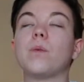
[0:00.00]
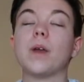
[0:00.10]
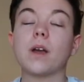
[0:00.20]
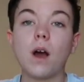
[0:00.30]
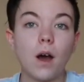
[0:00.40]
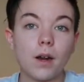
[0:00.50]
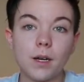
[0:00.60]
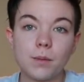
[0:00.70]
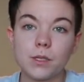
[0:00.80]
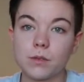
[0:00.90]
we caught
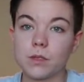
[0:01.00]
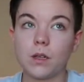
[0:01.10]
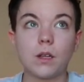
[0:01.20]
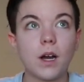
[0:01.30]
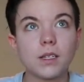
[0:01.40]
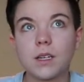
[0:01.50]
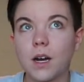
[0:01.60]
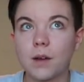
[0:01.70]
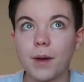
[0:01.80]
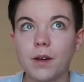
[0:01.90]
up, because there's a lot to
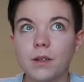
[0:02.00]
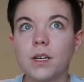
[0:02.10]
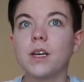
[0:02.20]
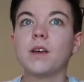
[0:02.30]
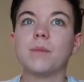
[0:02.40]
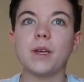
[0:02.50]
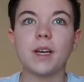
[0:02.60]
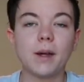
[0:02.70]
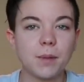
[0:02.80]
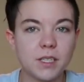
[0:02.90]
talk about,
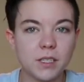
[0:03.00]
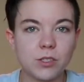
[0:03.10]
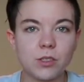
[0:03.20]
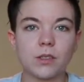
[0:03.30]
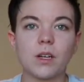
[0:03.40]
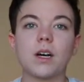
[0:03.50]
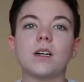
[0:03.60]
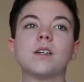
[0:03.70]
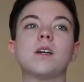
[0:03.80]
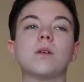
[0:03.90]
me and my
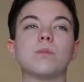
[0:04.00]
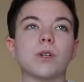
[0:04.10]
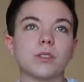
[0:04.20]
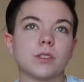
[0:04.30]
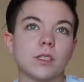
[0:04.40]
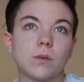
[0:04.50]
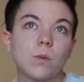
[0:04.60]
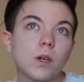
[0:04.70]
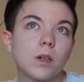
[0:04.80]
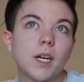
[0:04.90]
sister-in-law. Brother is at
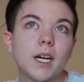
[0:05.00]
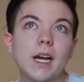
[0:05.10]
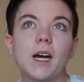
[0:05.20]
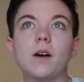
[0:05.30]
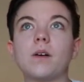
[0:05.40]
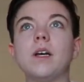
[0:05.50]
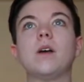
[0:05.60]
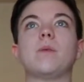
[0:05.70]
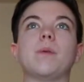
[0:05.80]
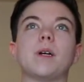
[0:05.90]
work right now.
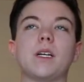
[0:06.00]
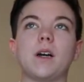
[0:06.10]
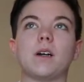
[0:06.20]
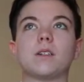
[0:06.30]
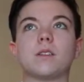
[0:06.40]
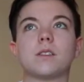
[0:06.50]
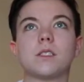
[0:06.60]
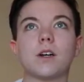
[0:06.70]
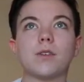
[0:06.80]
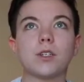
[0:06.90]
We went and got
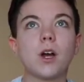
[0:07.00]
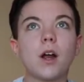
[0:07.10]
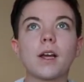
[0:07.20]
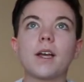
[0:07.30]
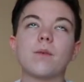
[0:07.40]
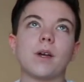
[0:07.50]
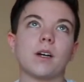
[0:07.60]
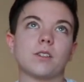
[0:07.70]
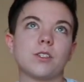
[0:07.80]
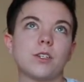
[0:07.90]
stuff at Target, we
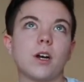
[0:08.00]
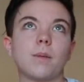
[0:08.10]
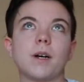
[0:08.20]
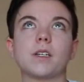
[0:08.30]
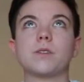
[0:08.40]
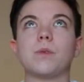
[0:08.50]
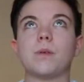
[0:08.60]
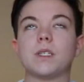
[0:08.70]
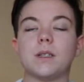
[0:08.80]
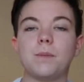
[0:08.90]
got Starbucks, we
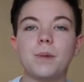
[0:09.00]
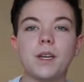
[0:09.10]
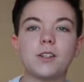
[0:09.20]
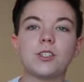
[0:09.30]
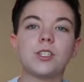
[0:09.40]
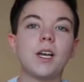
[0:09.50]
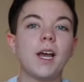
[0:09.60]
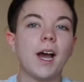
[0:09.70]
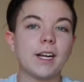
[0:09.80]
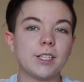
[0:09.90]
went to the beach,
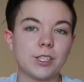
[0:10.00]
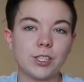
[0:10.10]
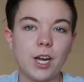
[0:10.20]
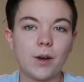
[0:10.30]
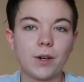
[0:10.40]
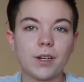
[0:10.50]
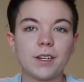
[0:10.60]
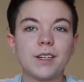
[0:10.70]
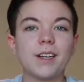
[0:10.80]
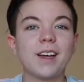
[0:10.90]
I took a
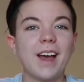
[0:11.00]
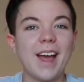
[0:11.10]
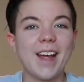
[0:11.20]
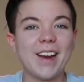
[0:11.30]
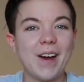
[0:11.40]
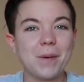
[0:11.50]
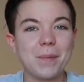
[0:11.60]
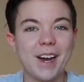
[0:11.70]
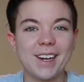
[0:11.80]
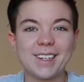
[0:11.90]
shower, and now I'm
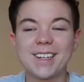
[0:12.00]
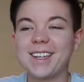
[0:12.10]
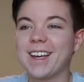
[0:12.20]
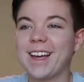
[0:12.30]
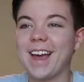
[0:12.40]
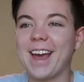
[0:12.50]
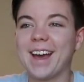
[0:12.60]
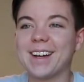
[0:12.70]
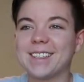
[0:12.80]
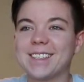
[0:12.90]
back.
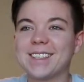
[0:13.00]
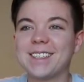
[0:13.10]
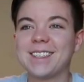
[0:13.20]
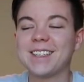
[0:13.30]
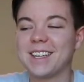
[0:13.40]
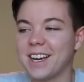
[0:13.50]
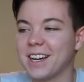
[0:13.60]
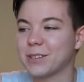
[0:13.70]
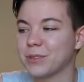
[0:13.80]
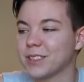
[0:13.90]
And
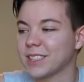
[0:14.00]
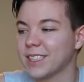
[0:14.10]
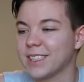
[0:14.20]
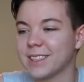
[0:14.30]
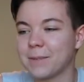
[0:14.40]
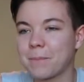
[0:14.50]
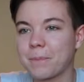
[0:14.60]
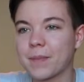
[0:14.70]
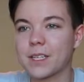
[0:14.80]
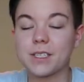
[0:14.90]
yeah, it feels good.
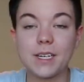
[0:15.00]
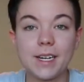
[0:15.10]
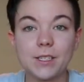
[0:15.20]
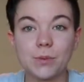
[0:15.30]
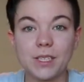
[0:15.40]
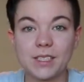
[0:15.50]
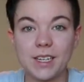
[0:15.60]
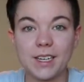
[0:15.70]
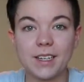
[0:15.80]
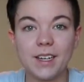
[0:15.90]
So today's
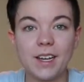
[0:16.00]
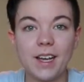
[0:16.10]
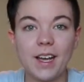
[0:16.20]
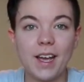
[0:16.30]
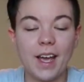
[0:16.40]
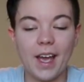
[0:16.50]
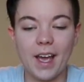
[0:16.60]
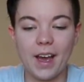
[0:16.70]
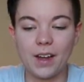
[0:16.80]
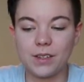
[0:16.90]
Wednesday,
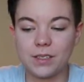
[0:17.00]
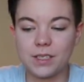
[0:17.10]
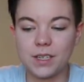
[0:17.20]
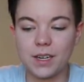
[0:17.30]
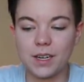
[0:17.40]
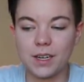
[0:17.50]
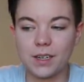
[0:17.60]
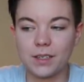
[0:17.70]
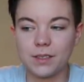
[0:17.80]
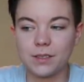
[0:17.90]
and
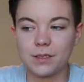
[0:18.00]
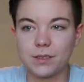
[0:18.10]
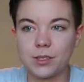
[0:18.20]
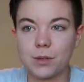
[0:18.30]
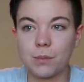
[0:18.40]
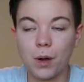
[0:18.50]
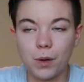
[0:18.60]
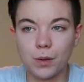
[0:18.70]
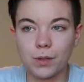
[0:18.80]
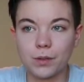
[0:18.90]

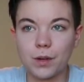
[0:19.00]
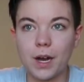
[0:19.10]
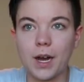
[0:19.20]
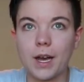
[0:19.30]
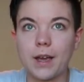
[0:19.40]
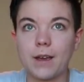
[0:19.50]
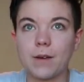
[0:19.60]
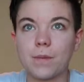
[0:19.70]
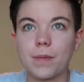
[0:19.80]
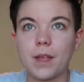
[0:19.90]
tomorrow
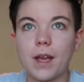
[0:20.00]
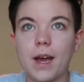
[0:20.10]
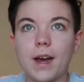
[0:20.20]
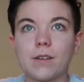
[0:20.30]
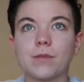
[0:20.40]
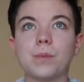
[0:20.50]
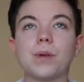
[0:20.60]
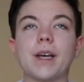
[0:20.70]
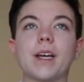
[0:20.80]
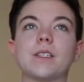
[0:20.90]
I have
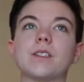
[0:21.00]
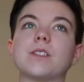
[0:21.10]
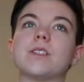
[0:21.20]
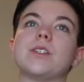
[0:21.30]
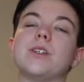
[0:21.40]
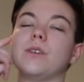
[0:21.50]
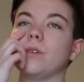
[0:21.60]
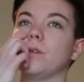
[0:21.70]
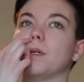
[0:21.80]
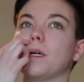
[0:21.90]
plans
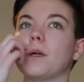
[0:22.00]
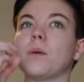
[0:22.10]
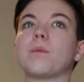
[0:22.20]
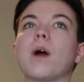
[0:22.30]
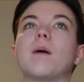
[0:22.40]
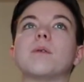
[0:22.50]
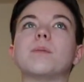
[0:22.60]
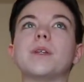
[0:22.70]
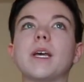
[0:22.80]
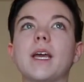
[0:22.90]
to
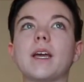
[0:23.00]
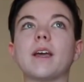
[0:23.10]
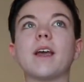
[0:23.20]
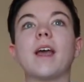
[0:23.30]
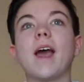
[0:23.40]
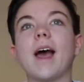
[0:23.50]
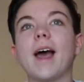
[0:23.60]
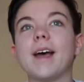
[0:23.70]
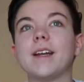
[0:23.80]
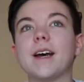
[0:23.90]
probably
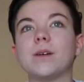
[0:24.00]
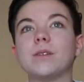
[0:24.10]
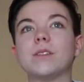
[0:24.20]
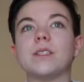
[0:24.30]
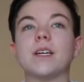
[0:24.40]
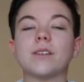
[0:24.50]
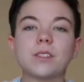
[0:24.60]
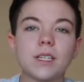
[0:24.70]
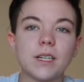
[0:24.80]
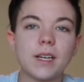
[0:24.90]
head out to the
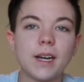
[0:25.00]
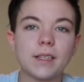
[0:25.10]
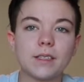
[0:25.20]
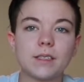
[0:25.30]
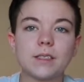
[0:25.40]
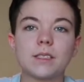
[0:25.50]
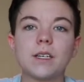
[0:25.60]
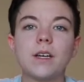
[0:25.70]
other side of the island